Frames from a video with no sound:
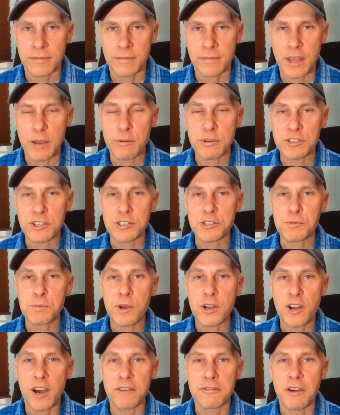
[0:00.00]
It was a
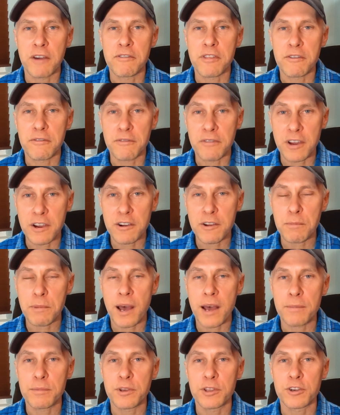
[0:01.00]
spin-off of the very
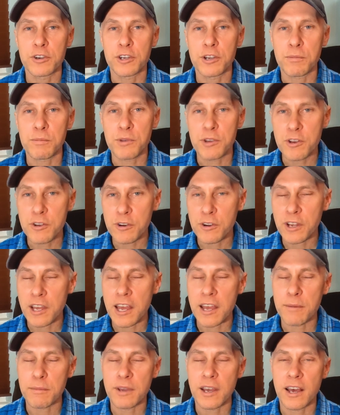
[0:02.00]
popular computer
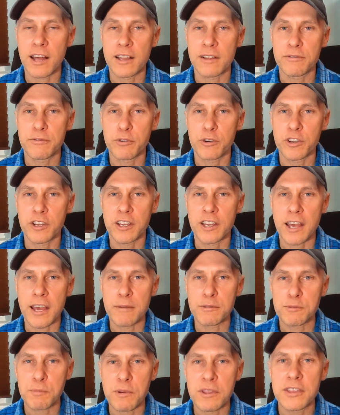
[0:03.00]
game California
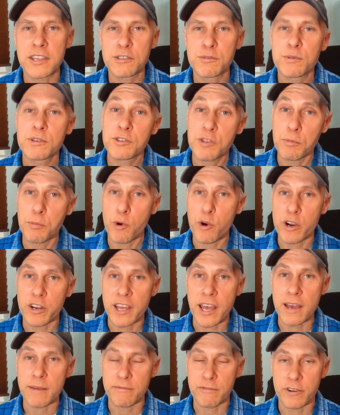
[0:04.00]
Games, but this was the board
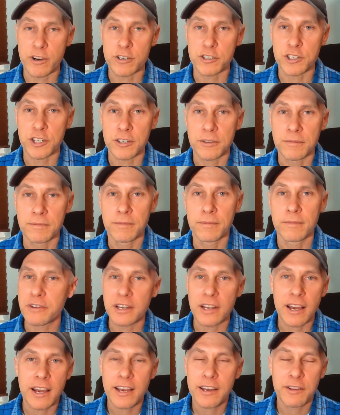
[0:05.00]
game version.
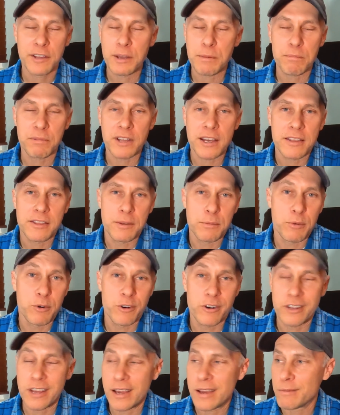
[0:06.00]
I only played the
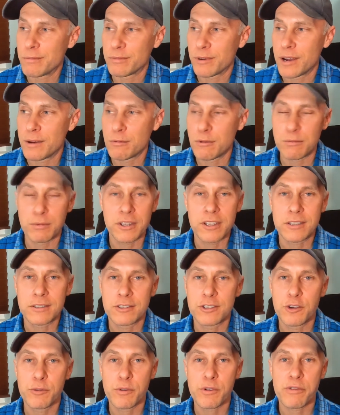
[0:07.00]
board game probably
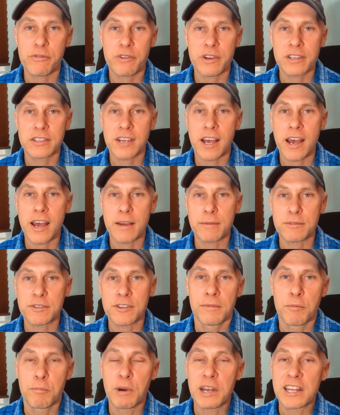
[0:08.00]
2 or 3 times,
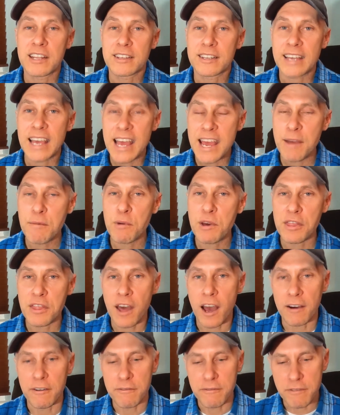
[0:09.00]
but it came with
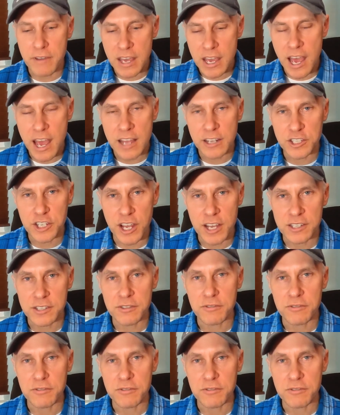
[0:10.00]
a VHS